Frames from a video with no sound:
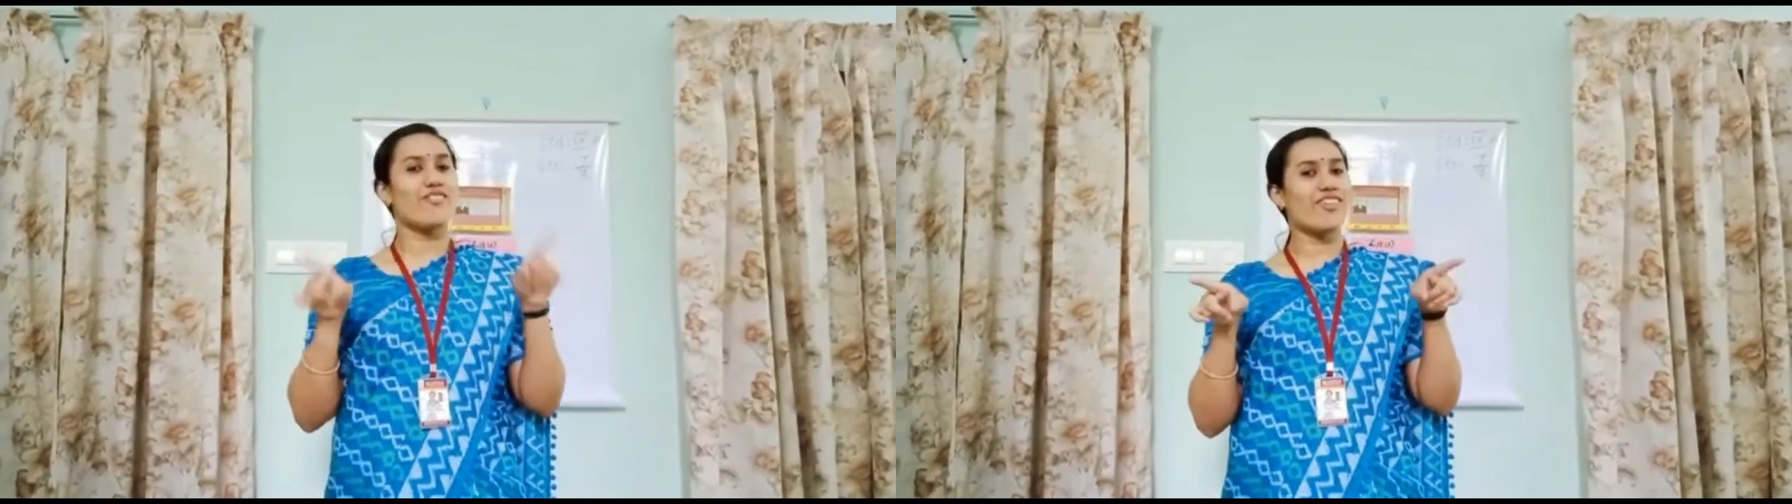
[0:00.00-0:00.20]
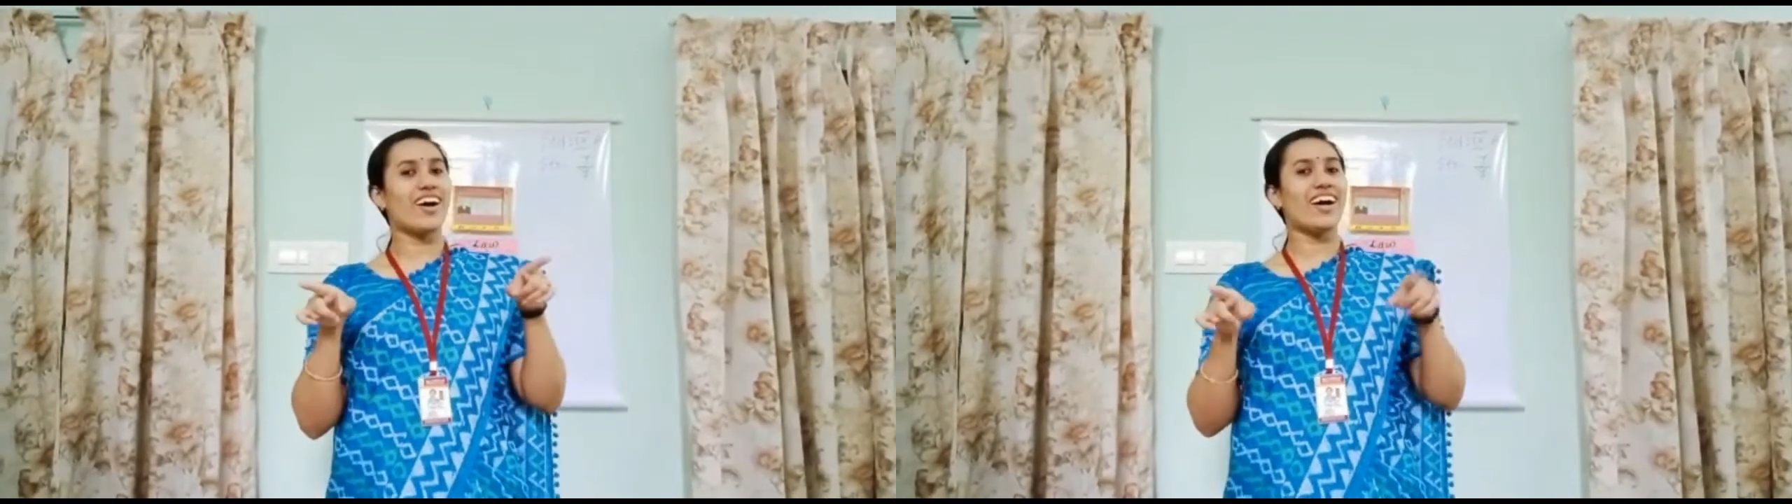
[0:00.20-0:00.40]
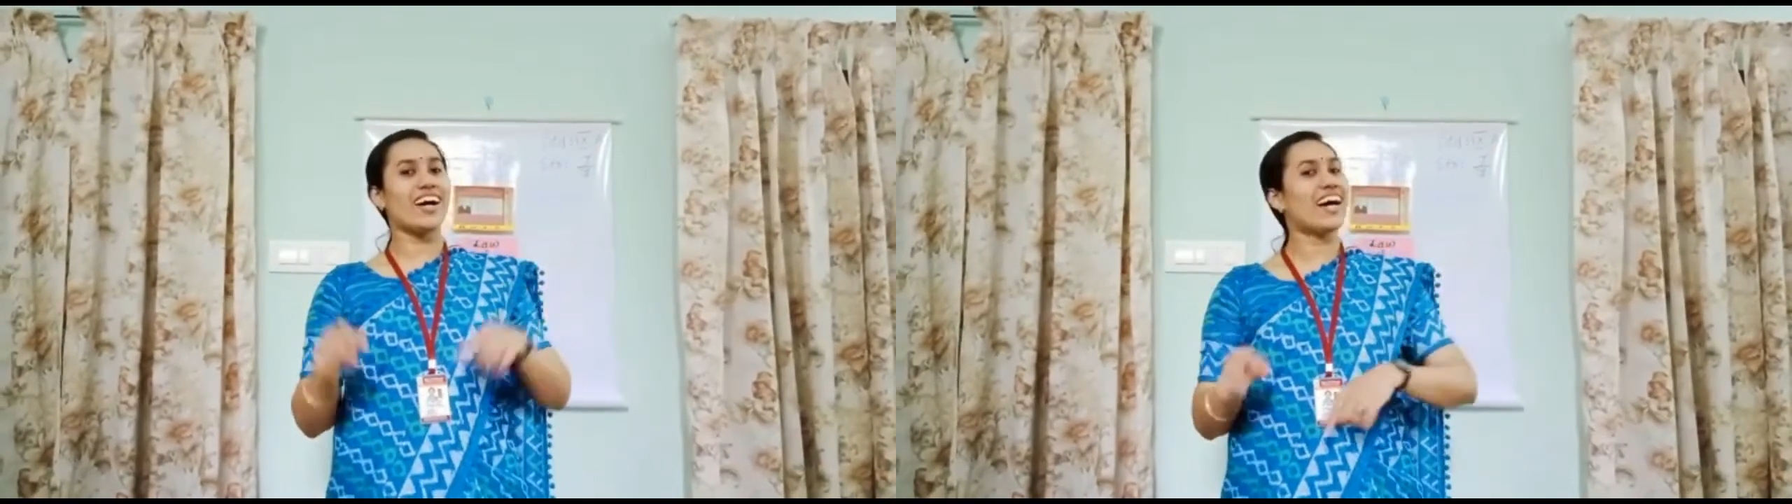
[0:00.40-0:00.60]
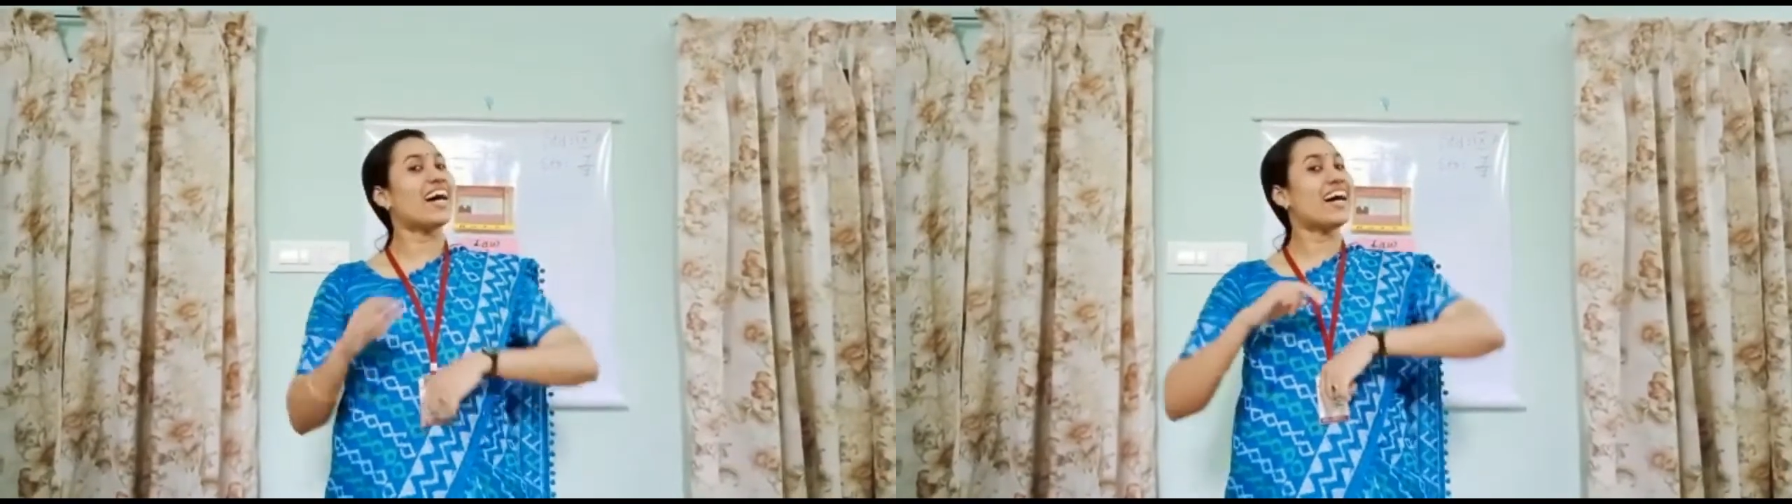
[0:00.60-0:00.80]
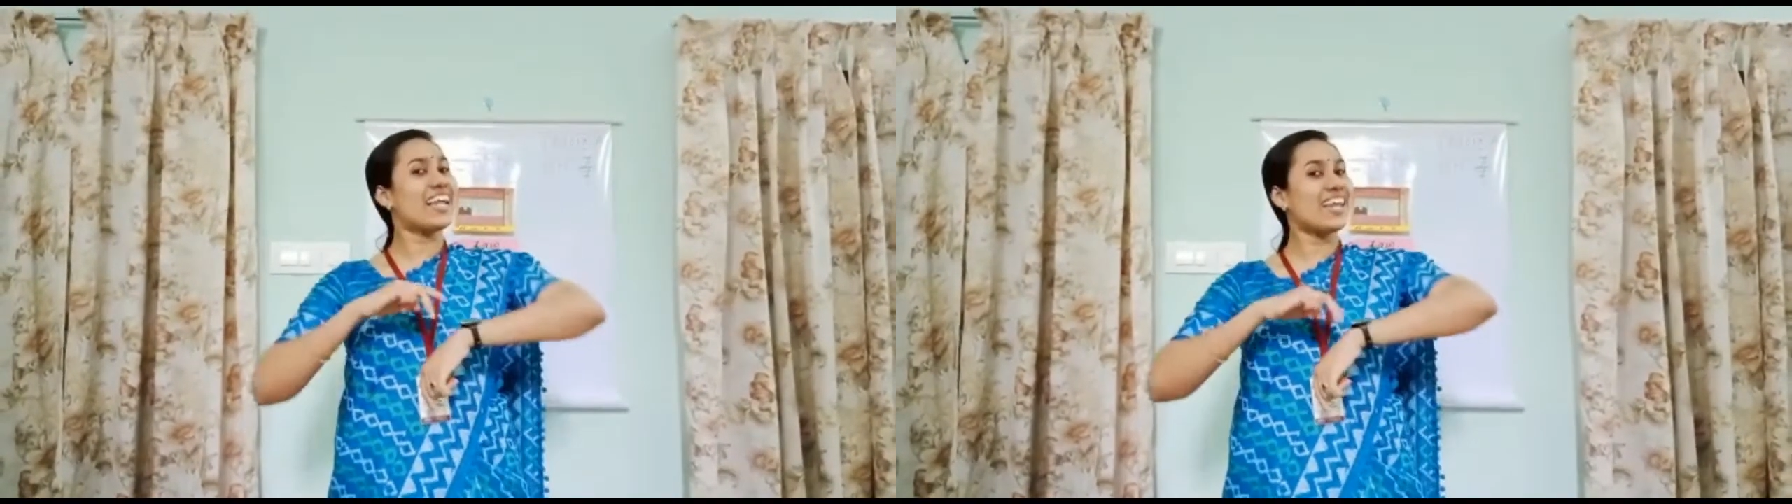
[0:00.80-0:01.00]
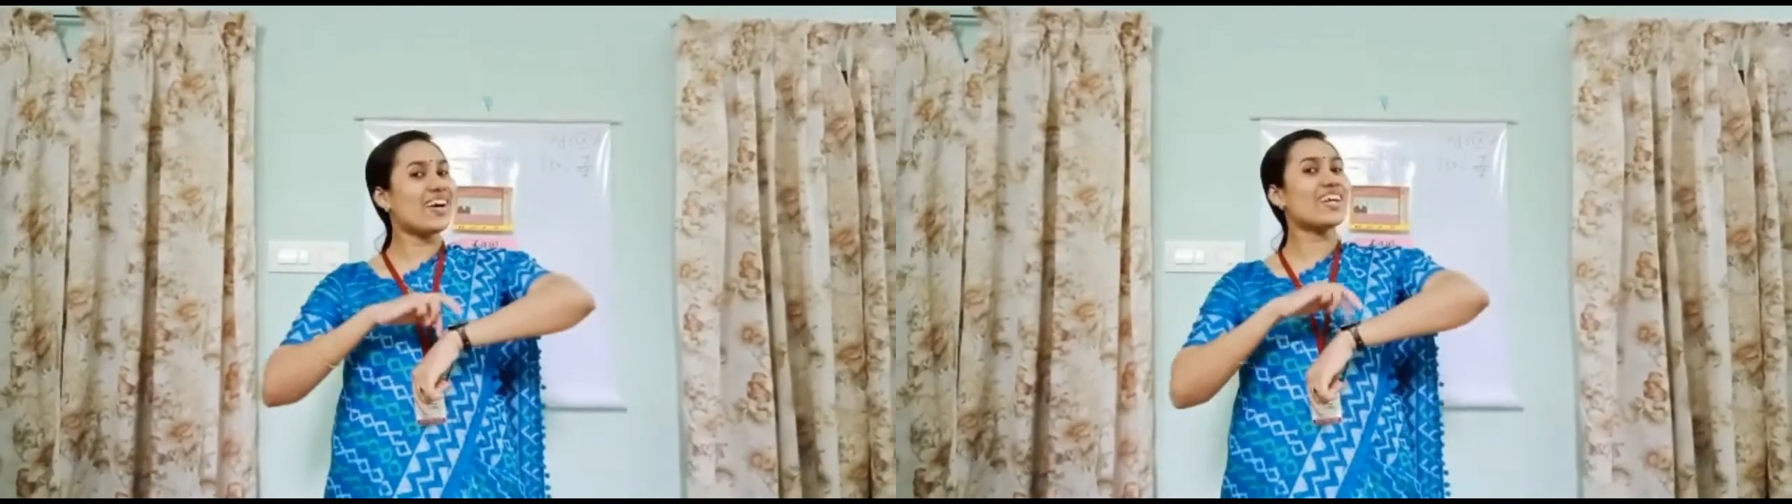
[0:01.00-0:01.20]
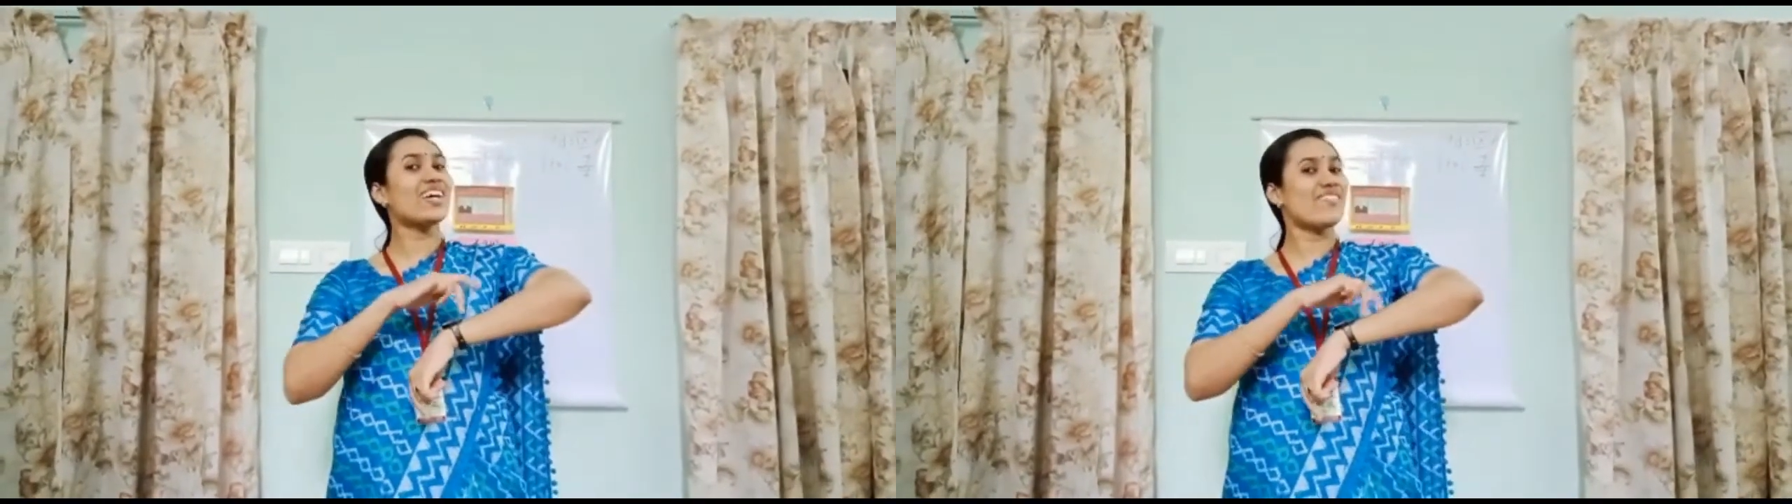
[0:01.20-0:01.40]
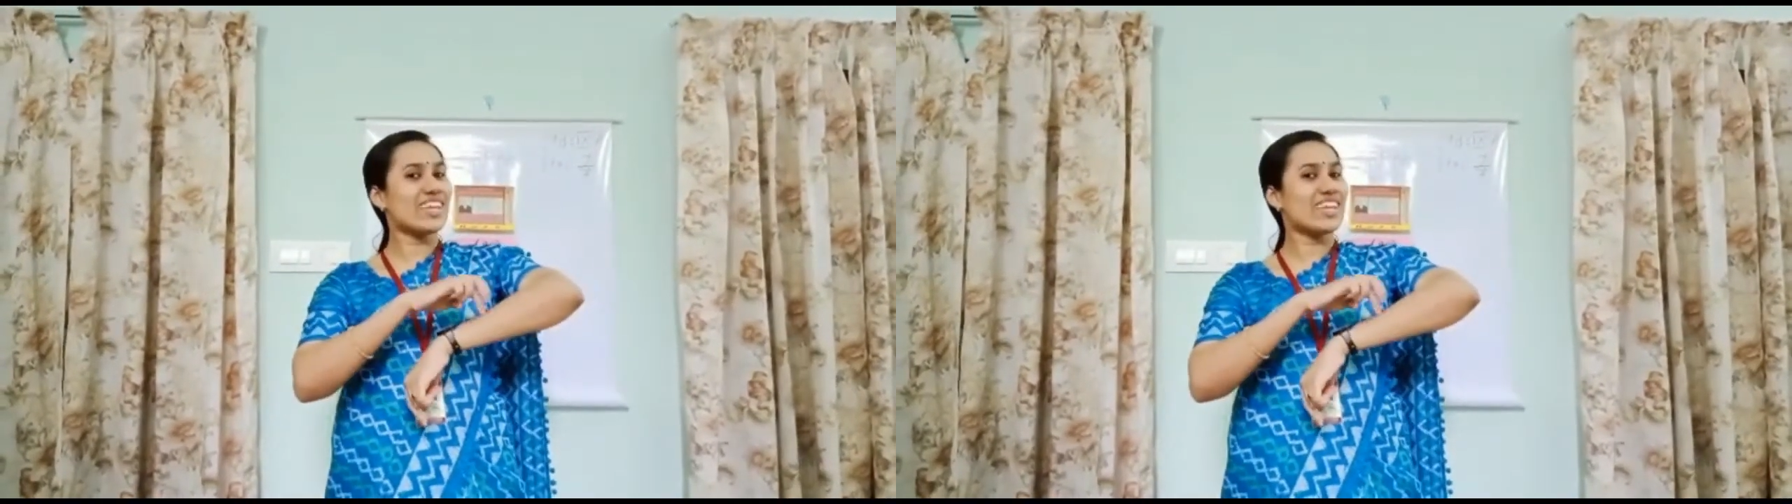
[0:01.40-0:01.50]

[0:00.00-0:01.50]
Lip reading: far along a